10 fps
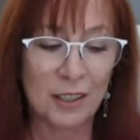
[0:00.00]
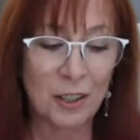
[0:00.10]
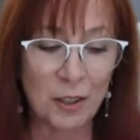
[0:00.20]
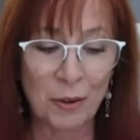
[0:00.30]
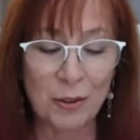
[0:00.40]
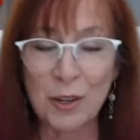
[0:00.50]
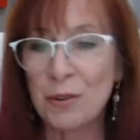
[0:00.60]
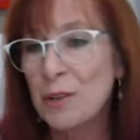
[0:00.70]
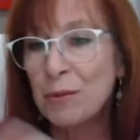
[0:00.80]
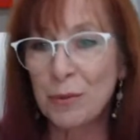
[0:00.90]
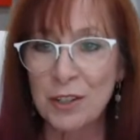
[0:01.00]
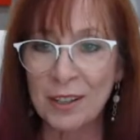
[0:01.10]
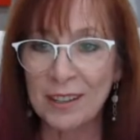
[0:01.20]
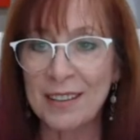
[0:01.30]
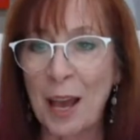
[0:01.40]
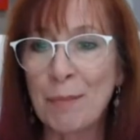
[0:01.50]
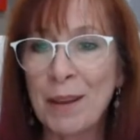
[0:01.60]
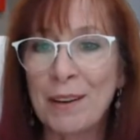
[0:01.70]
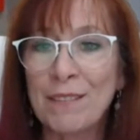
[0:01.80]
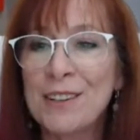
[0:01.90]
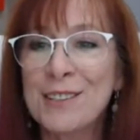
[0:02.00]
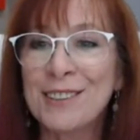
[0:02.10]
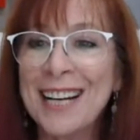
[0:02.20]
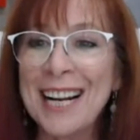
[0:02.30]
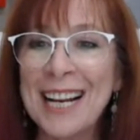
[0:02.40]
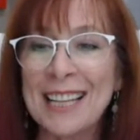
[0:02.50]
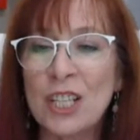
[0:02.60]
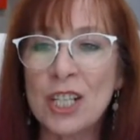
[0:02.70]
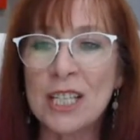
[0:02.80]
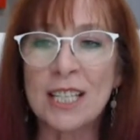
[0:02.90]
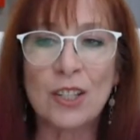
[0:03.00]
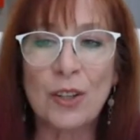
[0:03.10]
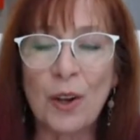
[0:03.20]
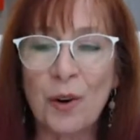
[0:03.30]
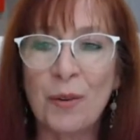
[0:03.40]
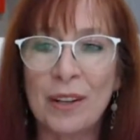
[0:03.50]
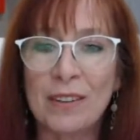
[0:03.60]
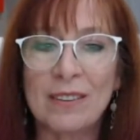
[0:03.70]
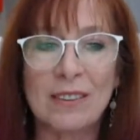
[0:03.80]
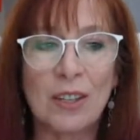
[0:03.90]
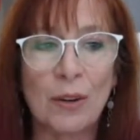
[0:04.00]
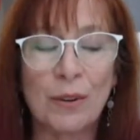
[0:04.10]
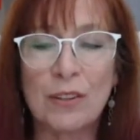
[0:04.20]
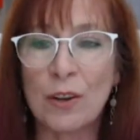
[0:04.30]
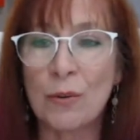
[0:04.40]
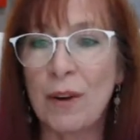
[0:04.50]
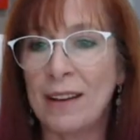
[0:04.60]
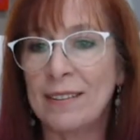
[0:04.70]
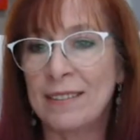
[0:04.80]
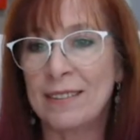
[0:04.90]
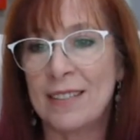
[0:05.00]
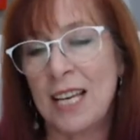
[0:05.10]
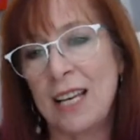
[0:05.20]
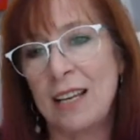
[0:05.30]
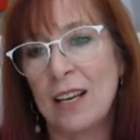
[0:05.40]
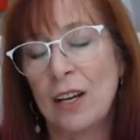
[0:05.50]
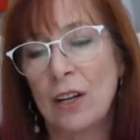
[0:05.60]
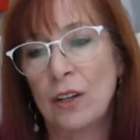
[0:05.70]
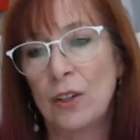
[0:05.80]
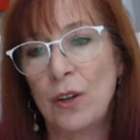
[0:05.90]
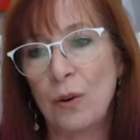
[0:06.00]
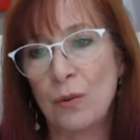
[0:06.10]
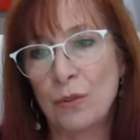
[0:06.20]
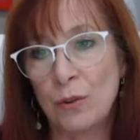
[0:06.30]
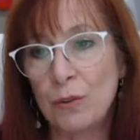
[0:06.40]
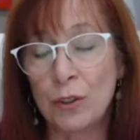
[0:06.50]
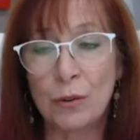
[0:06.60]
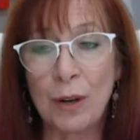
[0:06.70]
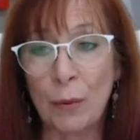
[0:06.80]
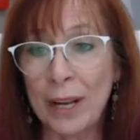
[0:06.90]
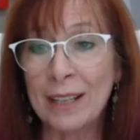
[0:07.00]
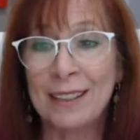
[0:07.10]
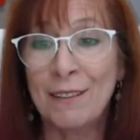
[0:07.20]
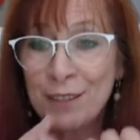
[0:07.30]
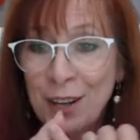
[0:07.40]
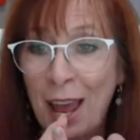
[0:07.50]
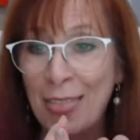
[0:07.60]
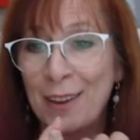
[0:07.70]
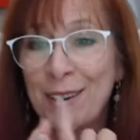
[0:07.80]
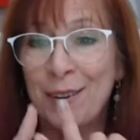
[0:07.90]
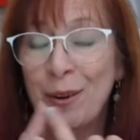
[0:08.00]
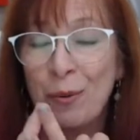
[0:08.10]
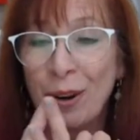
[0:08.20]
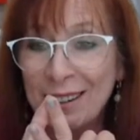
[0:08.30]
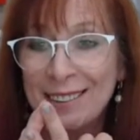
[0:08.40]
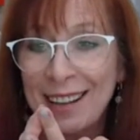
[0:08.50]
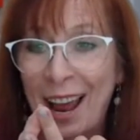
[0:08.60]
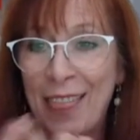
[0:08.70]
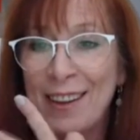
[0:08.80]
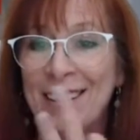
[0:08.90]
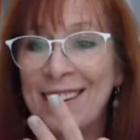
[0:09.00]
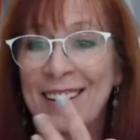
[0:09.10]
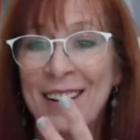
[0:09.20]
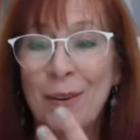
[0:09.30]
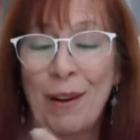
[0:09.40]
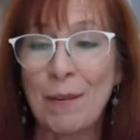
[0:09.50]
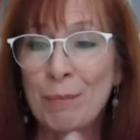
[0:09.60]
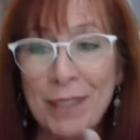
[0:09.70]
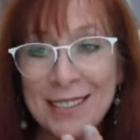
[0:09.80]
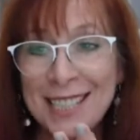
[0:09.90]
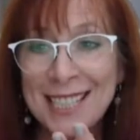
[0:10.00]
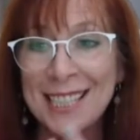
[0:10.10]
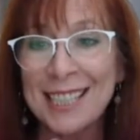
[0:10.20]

she was wishing us a happy anniversary. And then she said, it's so nice to see, you two. Now we live together, we work together, we have a business